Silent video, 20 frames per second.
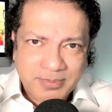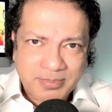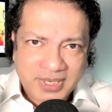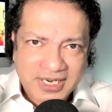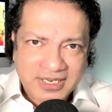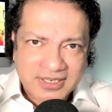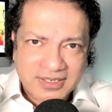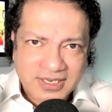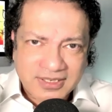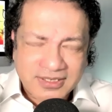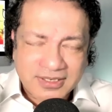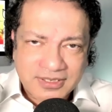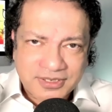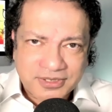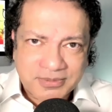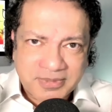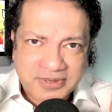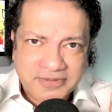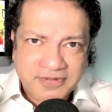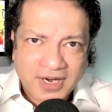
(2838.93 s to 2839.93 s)
Please listen
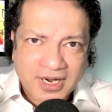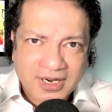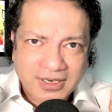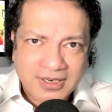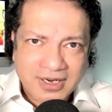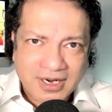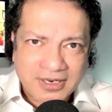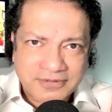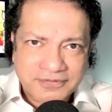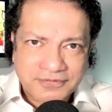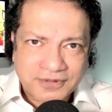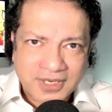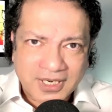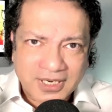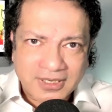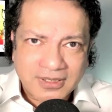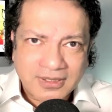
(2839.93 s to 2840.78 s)
to me very carefully.